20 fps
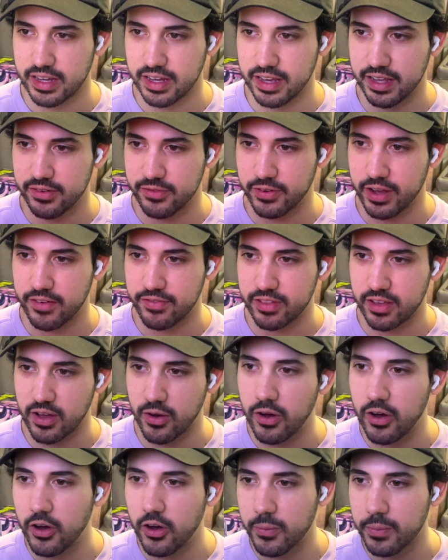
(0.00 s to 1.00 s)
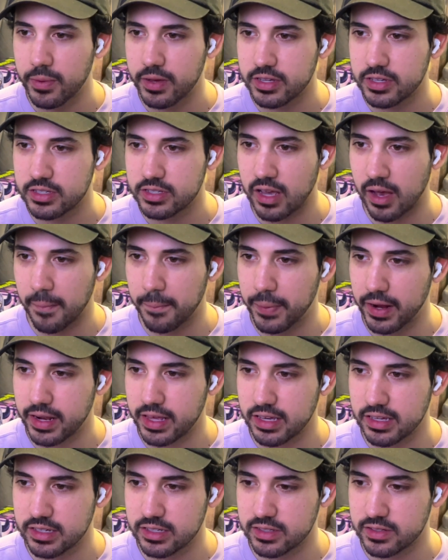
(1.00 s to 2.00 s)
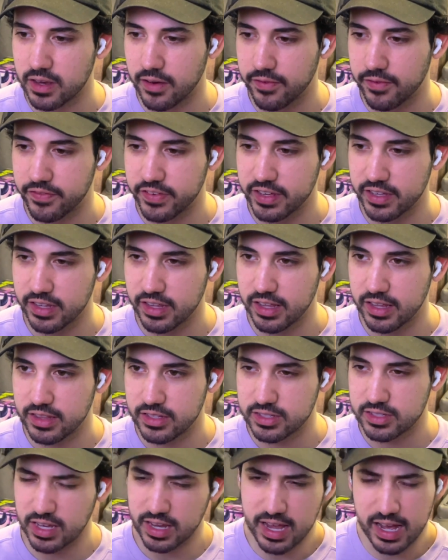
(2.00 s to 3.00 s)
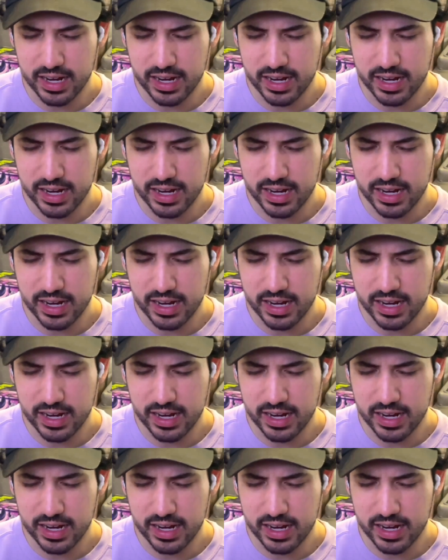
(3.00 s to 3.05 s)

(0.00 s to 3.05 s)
And we have to go home because a buddy is feeling sick.